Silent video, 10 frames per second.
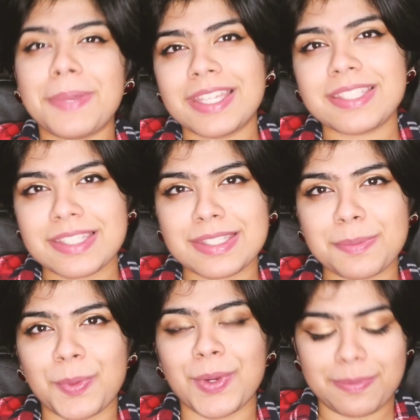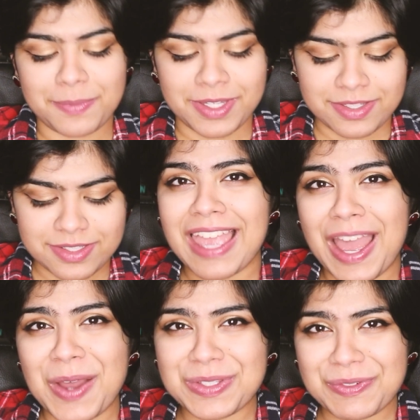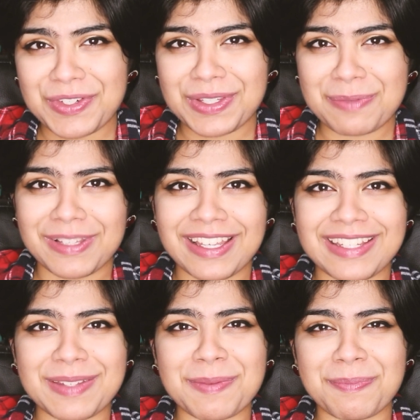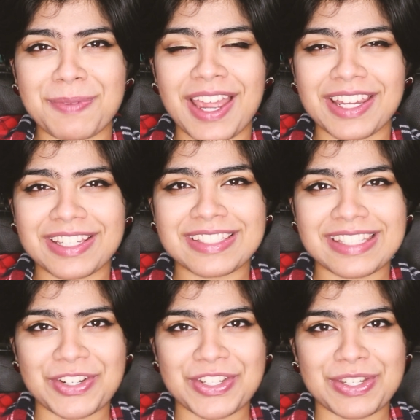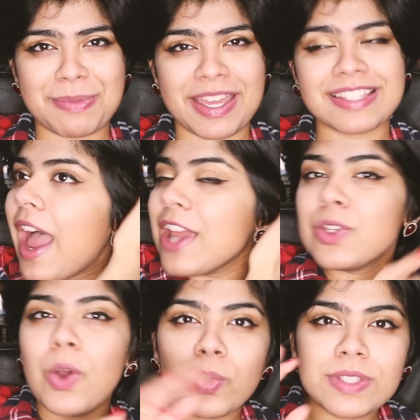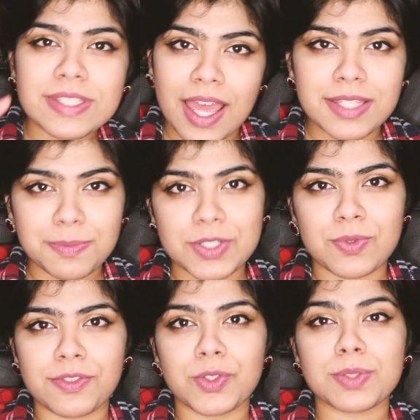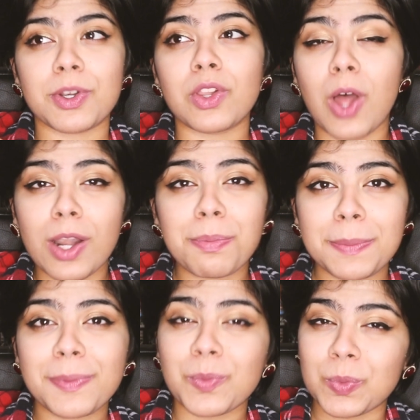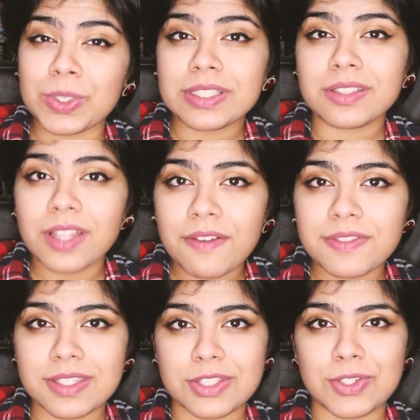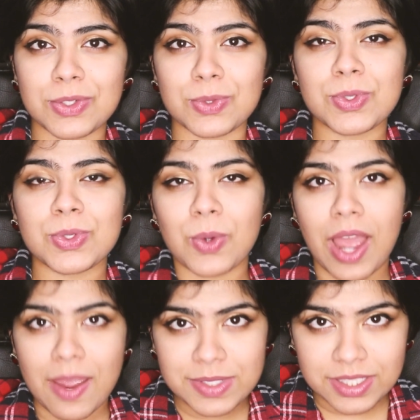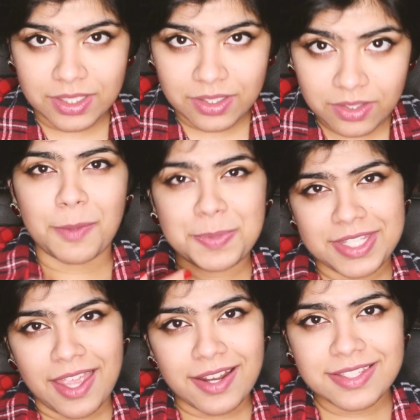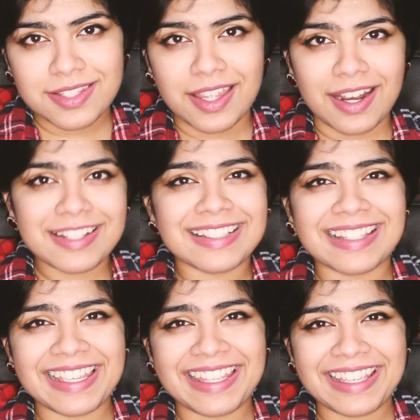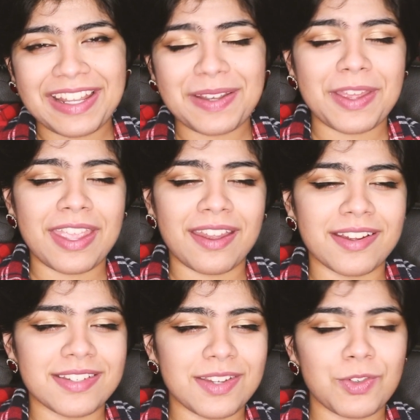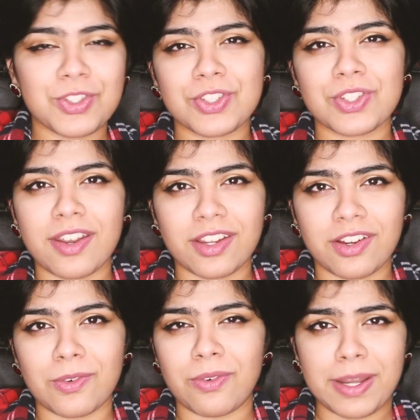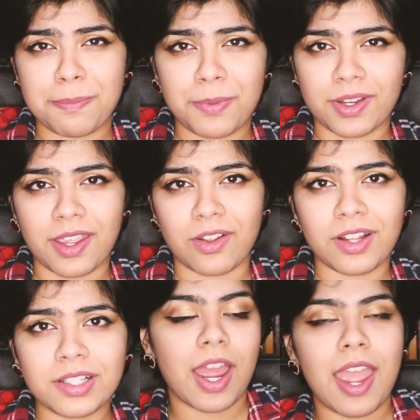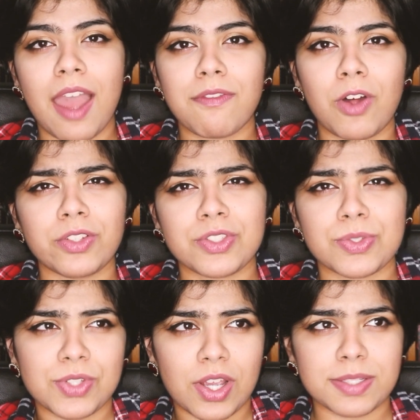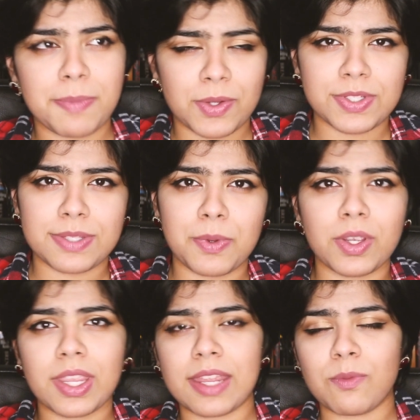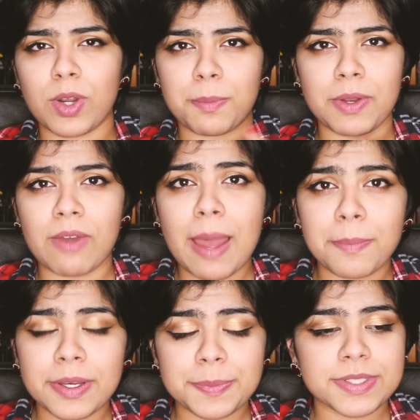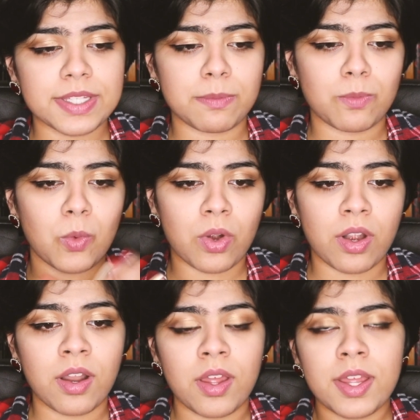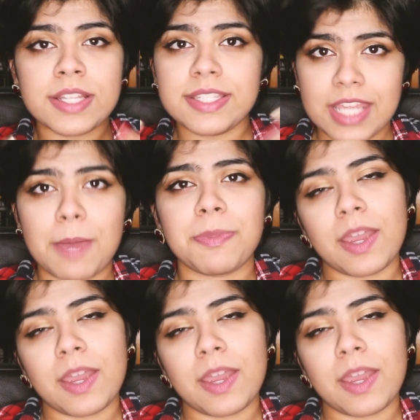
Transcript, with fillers: Biggest disappointment, House of Earth and Blood by Sarah J Maas. I know this has mixed reviews, but a lot of people really love this too. So I was a little upset that I didn't like it and it was just not a great book at all. I have also talked about this book in one of my wrap-ups in more depth.